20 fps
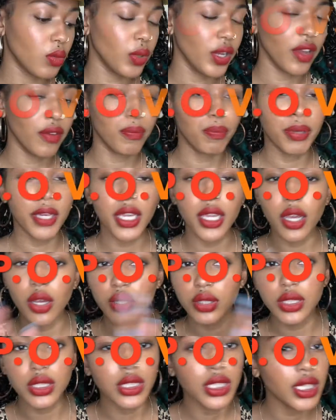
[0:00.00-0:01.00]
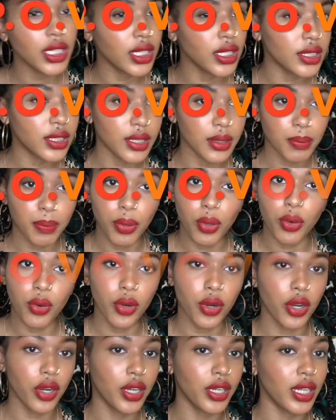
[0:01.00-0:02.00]
We have POCs in
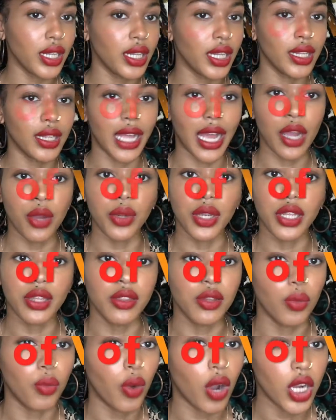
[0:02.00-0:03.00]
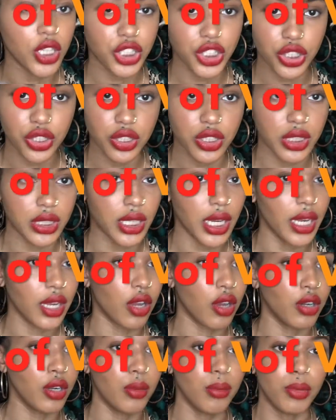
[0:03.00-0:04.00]
porn, allowing the watcher to take
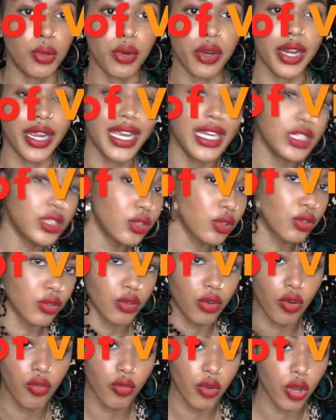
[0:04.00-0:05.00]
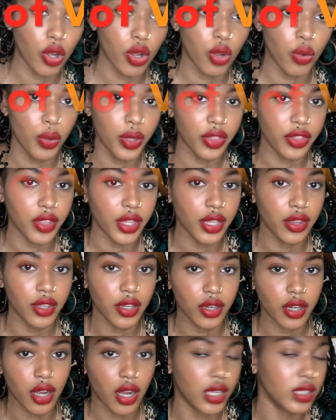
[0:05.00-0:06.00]
on a more integral role within
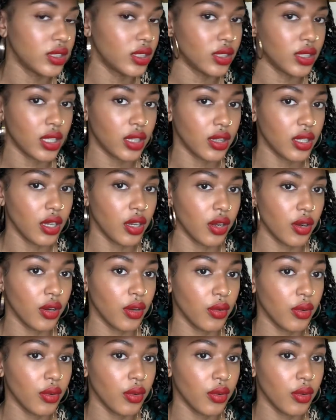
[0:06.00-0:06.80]
their content that they are